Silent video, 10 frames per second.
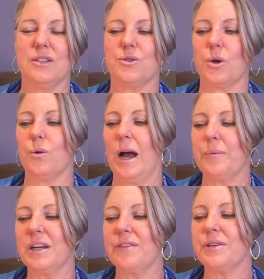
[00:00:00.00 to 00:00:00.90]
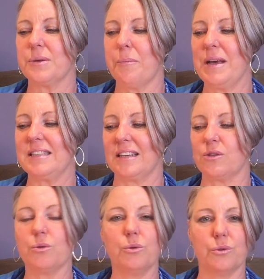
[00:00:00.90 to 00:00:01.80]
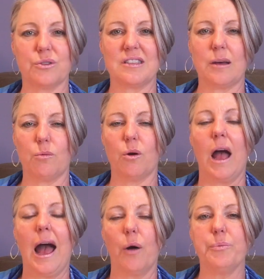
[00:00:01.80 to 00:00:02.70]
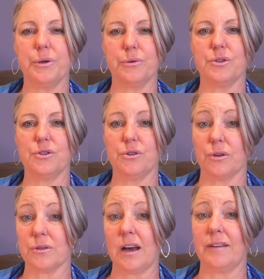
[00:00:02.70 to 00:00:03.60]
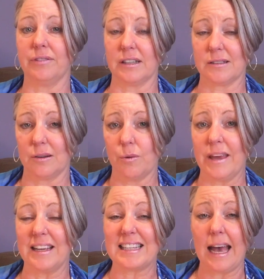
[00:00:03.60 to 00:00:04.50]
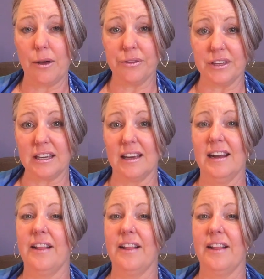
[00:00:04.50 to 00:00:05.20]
So I want to give you some basic tools that will help you to do those conflicts in a way that's healthy,